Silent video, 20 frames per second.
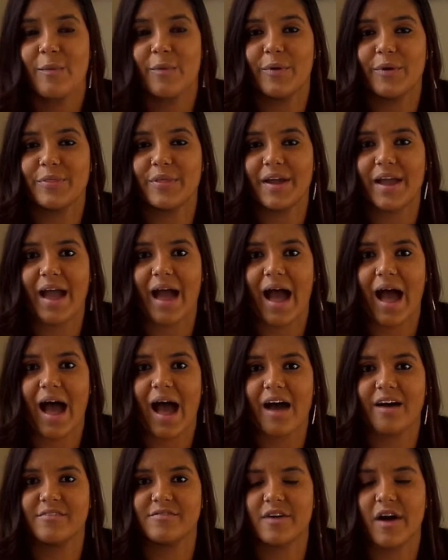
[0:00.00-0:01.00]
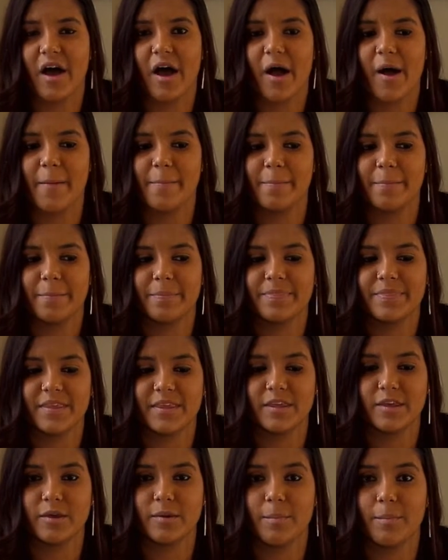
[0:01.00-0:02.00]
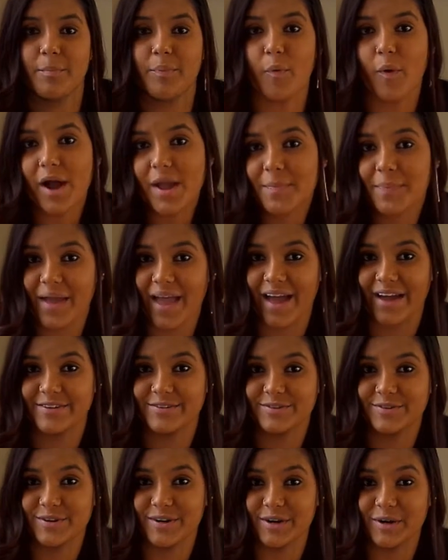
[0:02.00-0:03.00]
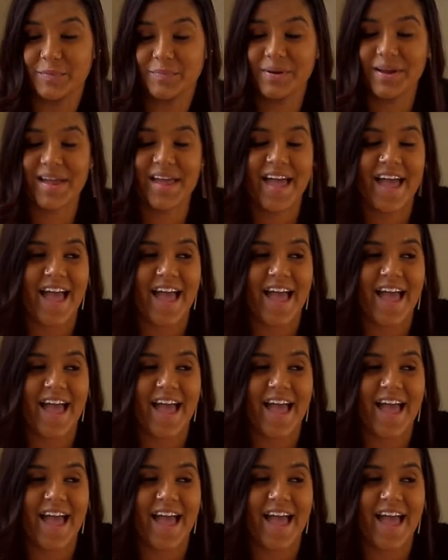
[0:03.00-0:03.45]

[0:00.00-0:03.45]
Well, they have the boy band group,